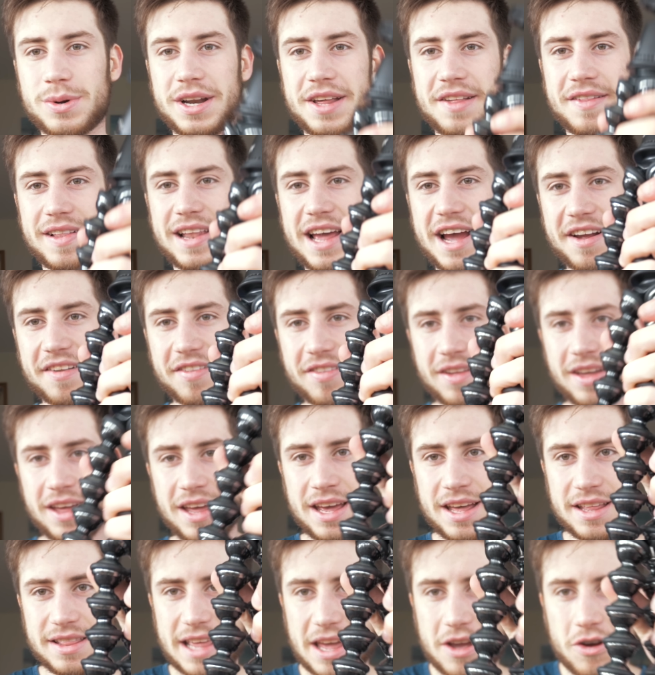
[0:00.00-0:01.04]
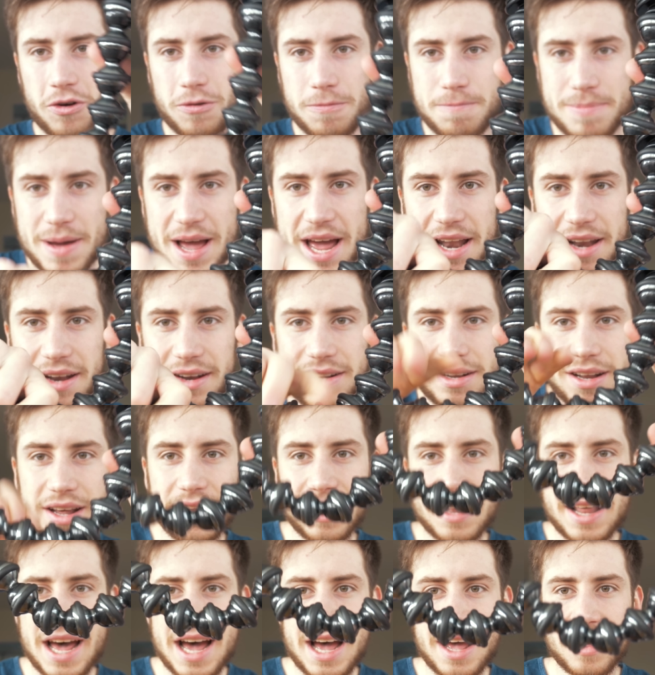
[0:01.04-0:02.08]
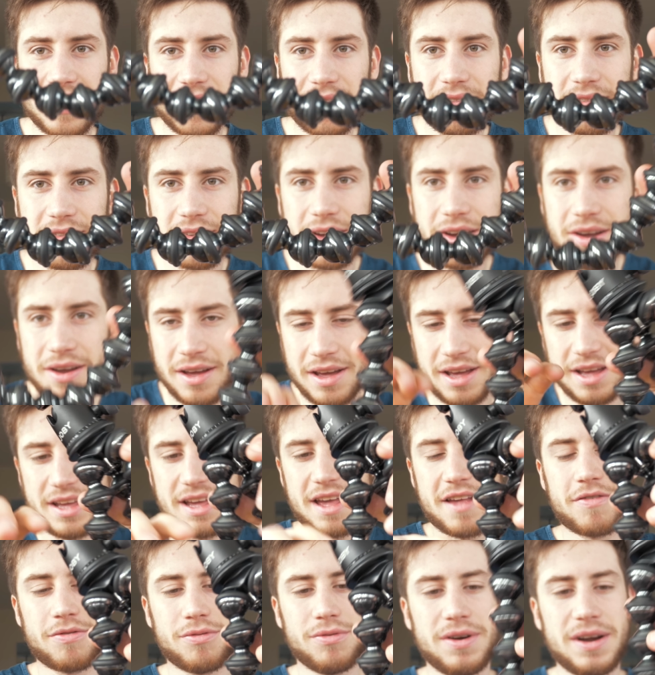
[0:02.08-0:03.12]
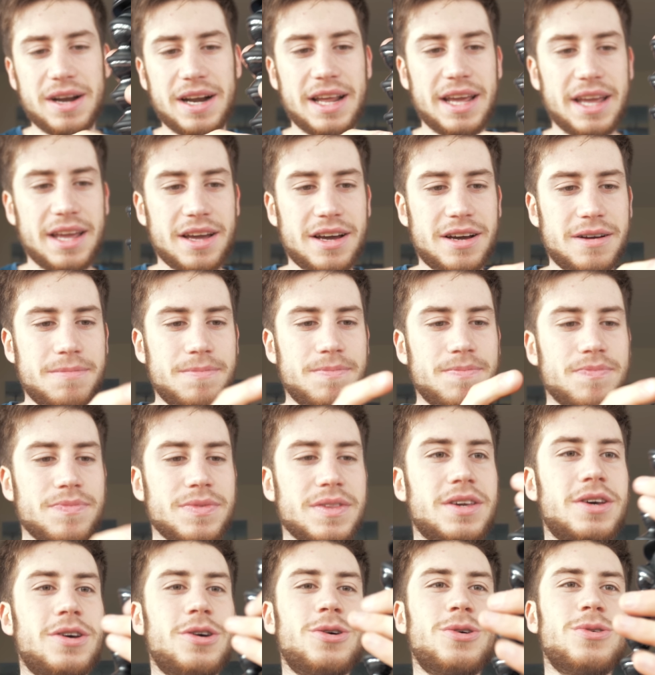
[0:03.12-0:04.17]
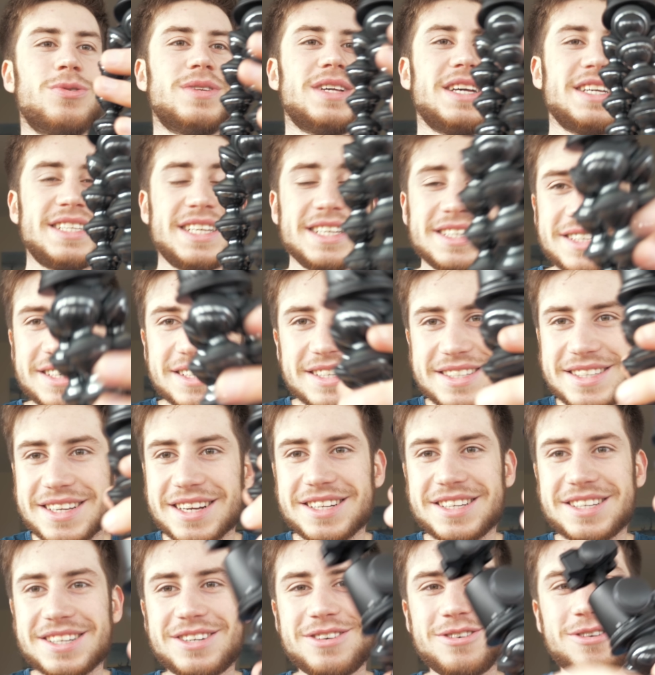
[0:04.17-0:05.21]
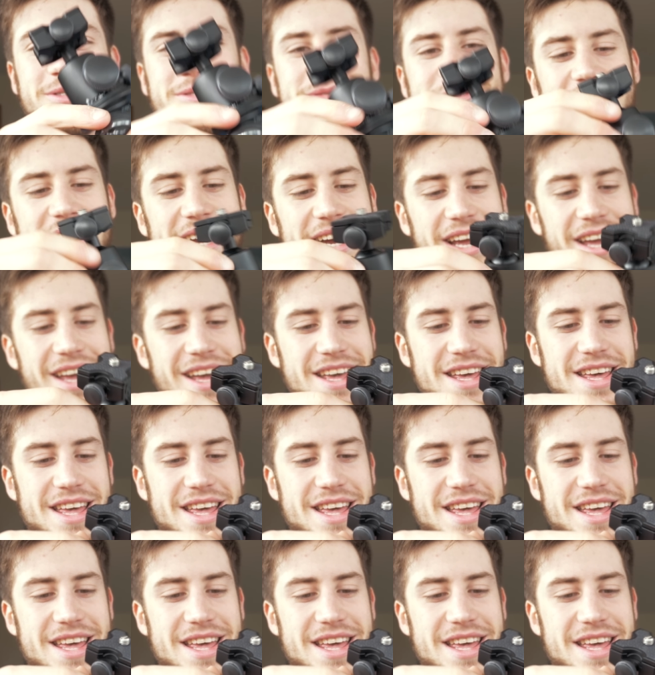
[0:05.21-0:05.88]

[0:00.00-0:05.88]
When its legs, they all bend like that, so it's really cool. This is just such a cool thing.